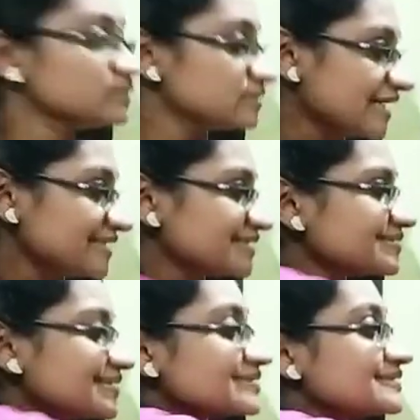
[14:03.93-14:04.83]
That is
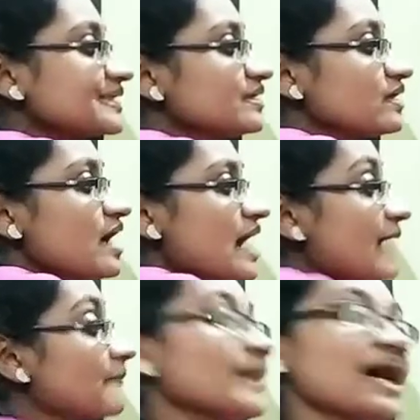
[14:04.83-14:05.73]
just an
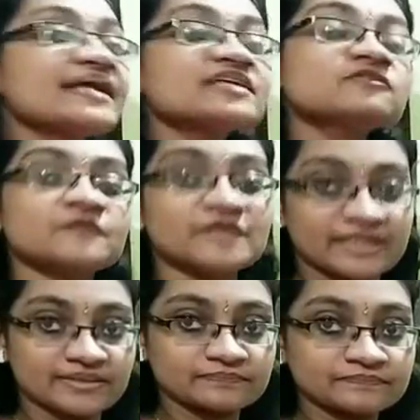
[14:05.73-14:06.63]
apparent
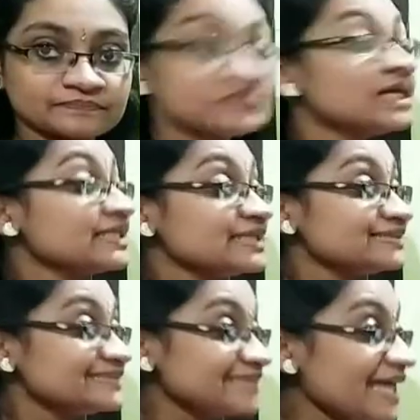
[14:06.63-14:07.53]
feeling. The
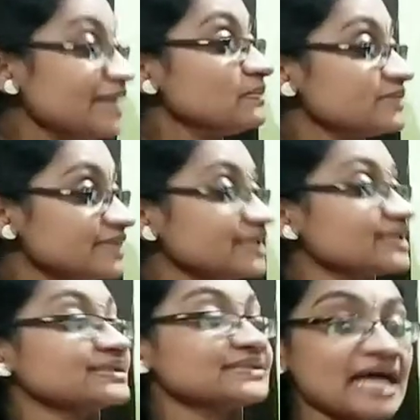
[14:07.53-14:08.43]
same
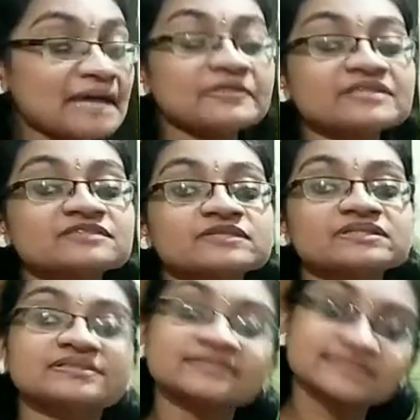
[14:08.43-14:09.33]
thing happens with
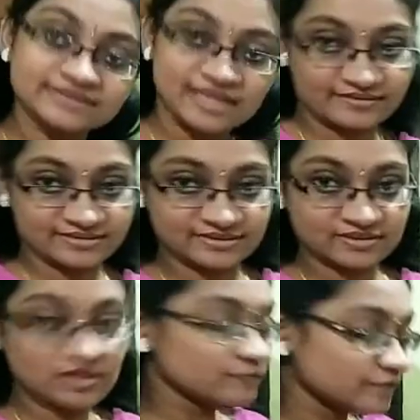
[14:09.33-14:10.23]
these stars.
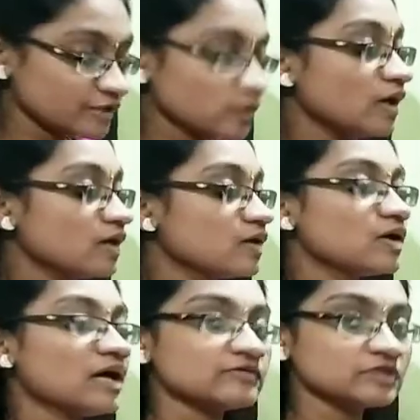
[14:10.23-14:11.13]
We know
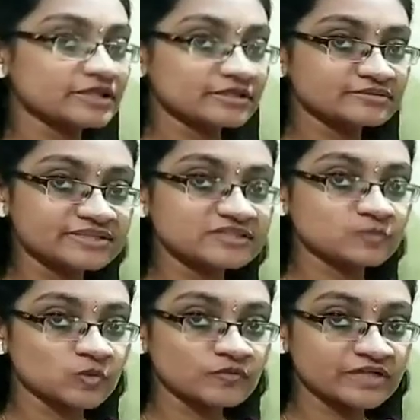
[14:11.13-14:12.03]
our earth is
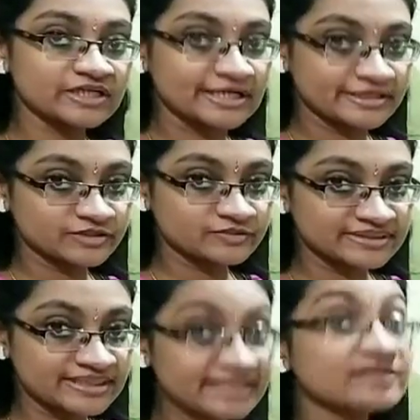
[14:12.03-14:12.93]
moving
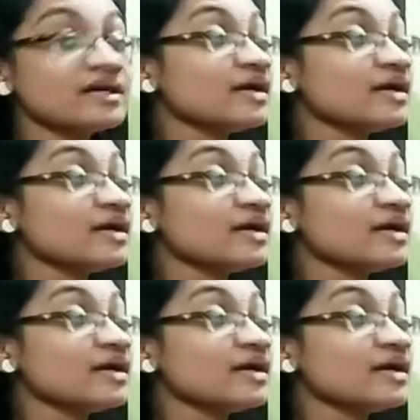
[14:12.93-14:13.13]
continuously.